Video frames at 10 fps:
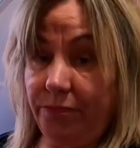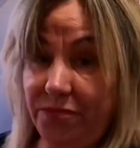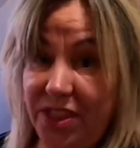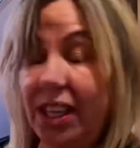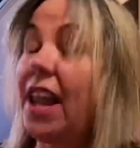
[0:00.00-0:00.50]

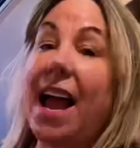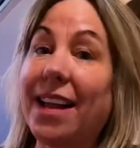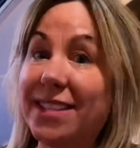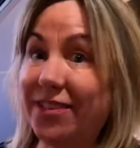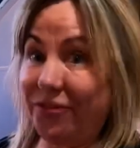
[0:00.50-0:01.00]
The
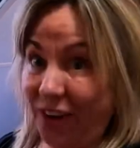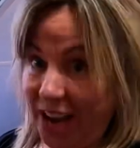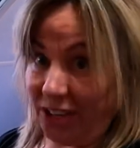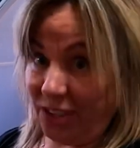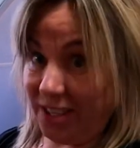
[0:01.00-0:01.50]
last and
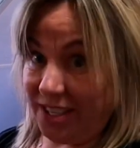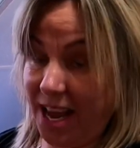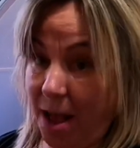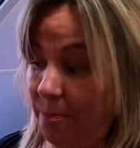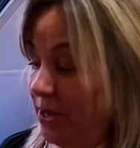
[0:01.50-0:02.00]
final
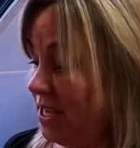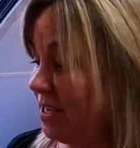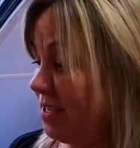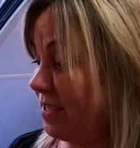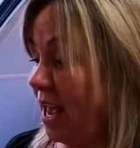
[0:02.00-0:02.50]
step
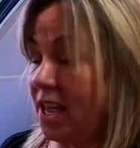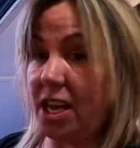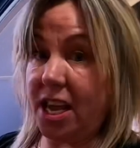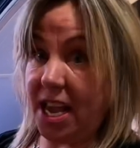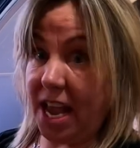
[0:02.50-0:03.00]
is
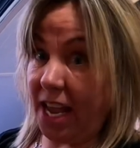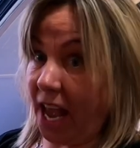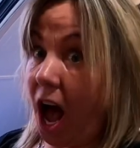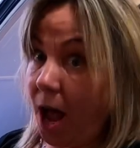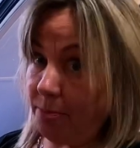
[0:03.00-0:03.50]

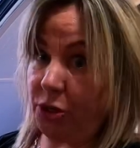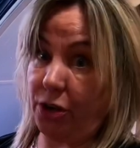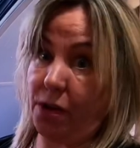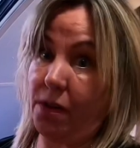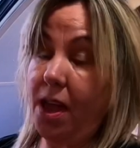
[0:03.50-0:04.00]

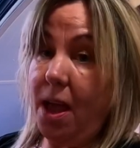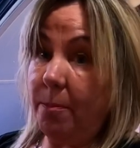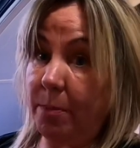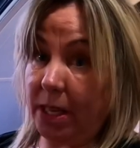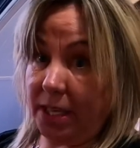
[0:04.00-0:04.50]
optional,
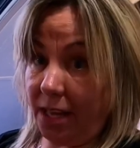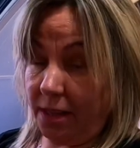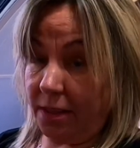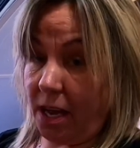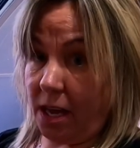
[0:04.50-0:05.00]
but
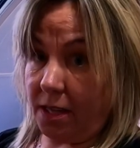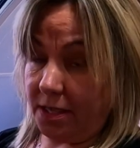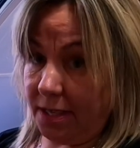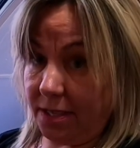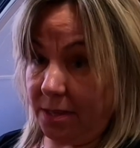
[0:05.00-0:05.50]
the
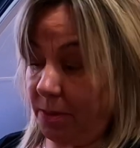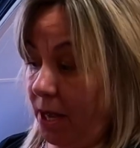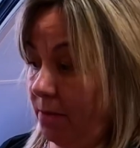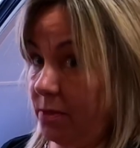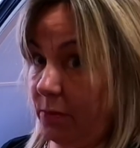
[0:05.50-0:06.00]
system
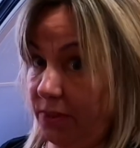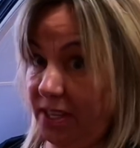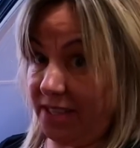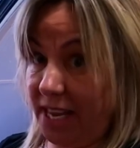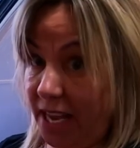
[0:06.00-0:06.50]
comes with
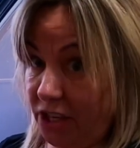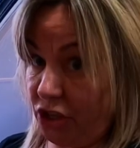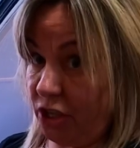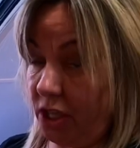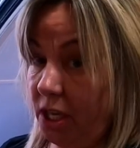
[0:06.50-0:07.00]
these
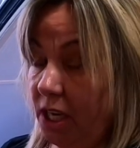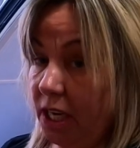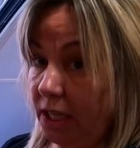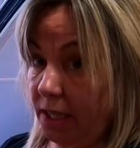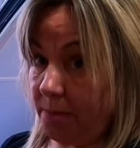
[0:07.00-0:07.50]
tension
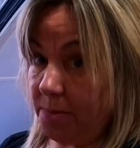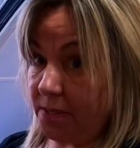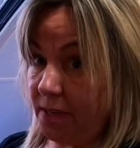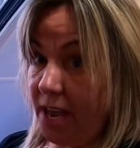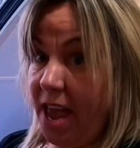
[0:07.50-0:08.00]
clips,
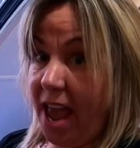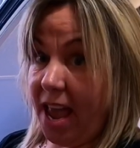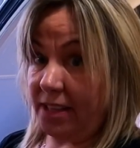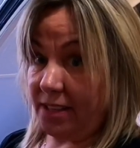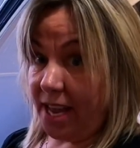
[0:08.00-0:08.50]

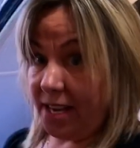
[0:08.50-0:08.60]
and they